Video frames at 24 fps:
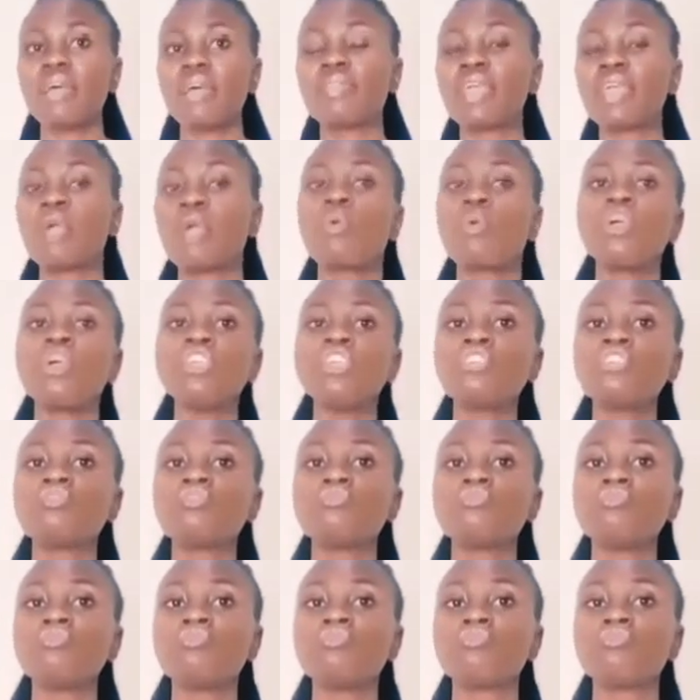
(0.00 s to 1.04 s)
they are going
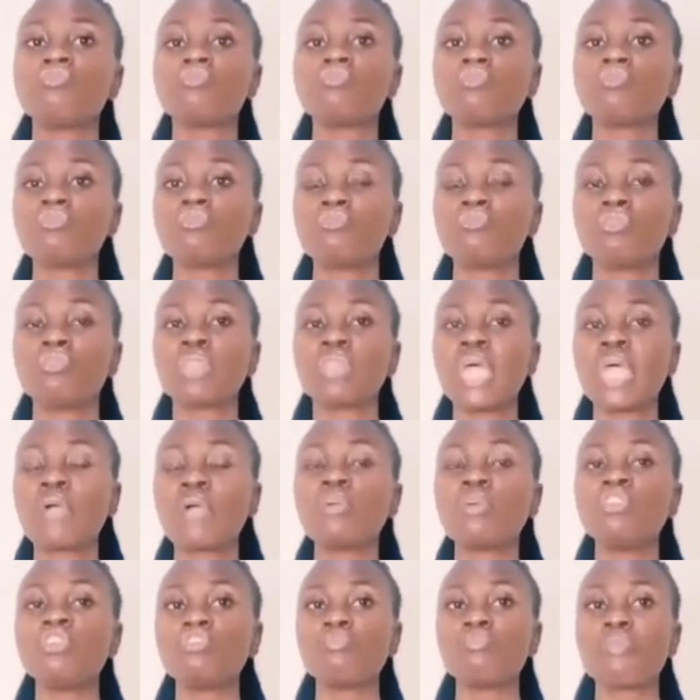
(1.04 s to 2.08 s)

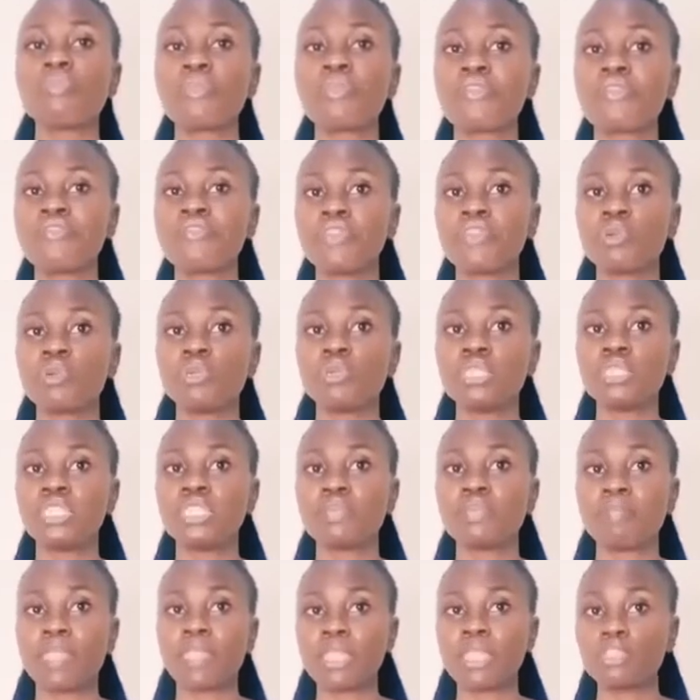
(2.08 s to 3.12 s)
to be
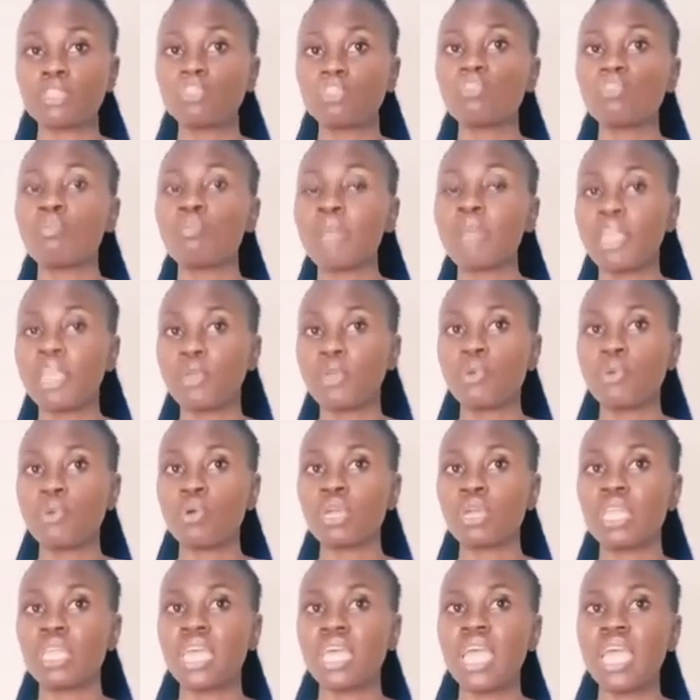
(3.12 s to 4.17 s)
revealed to by
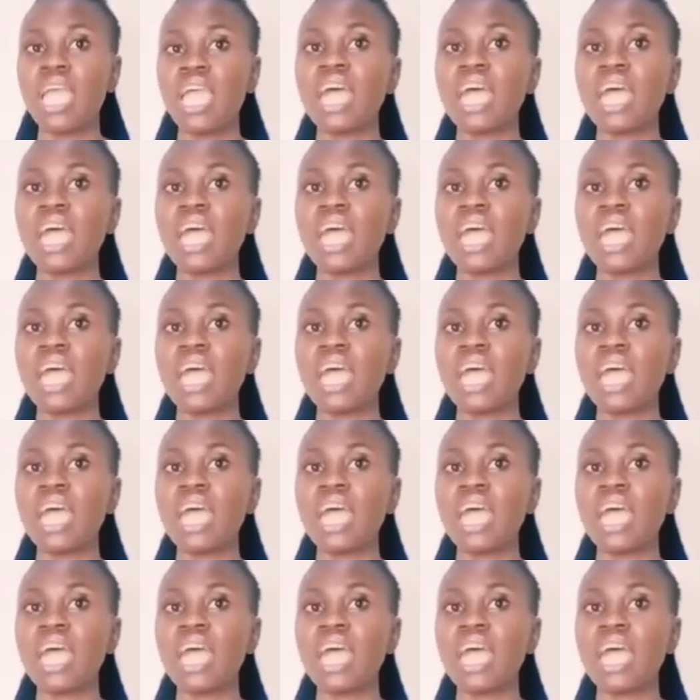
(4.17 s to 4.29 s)
God,